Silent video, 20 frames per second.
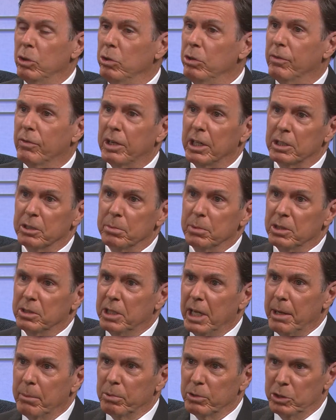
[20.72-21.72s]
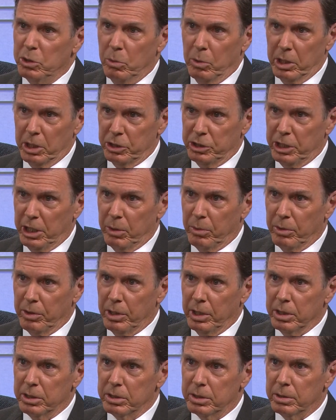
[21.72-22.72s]
you've got some examples you want to share with
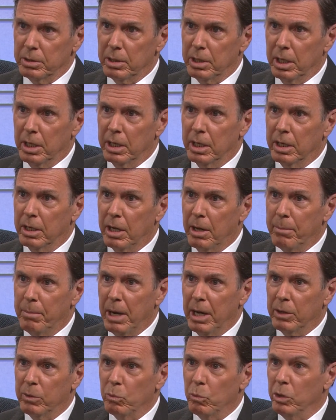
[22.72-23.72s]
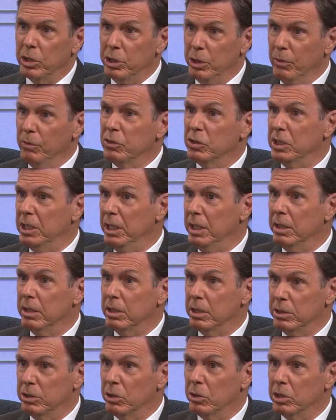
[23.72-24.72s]
us about what you've seen
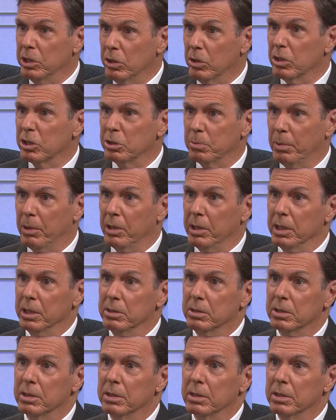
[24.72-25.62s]
during your experience.